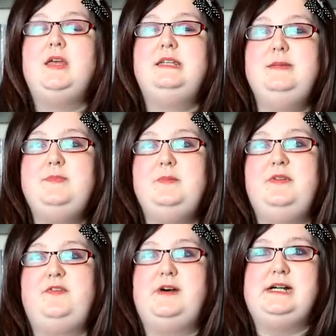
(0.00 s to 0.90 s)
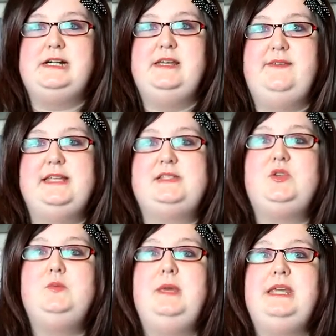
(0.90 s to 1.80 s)
Tip number five is
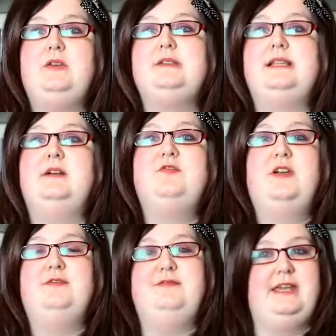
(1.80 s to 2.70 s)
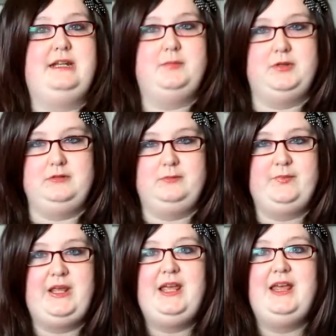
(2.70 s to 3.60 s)
to make yourself available.
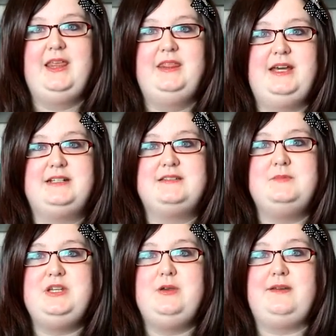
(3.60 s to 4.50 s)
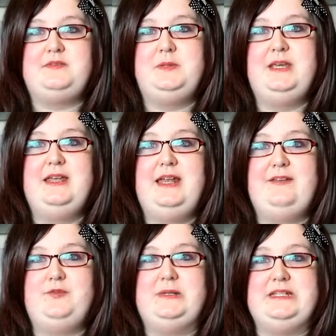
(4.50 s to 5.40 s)
That doesn't mean you have to be at
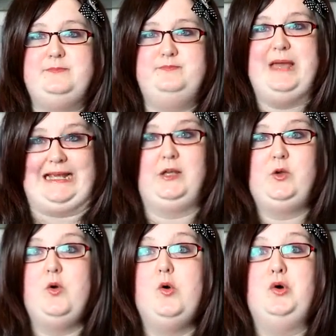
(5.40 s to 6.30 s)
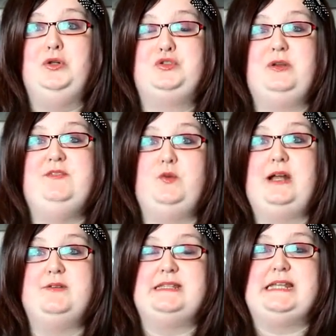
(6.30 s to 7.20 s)
everybody's beck and call 24
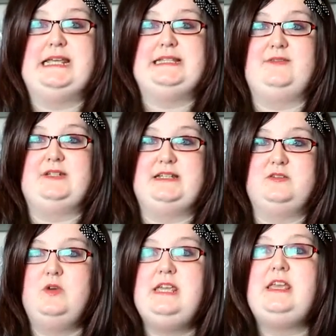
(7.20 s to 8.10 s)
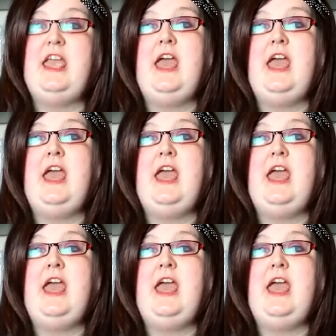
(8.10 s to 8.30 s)
hours a day, 7 days a week,